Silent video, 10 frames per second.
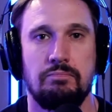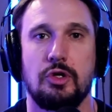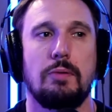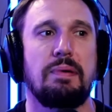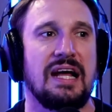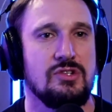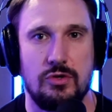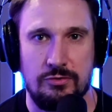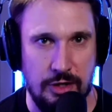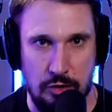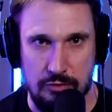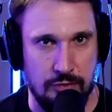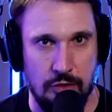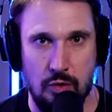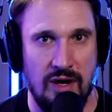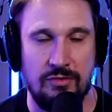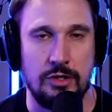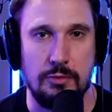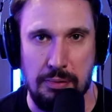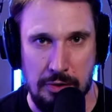Your base will vote for whoever
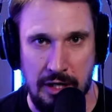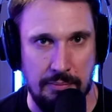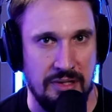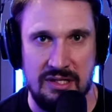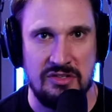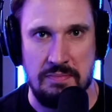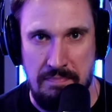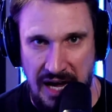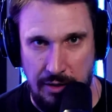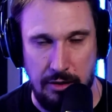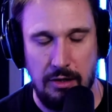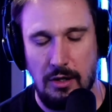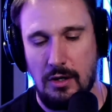you put up. It doesn't matter.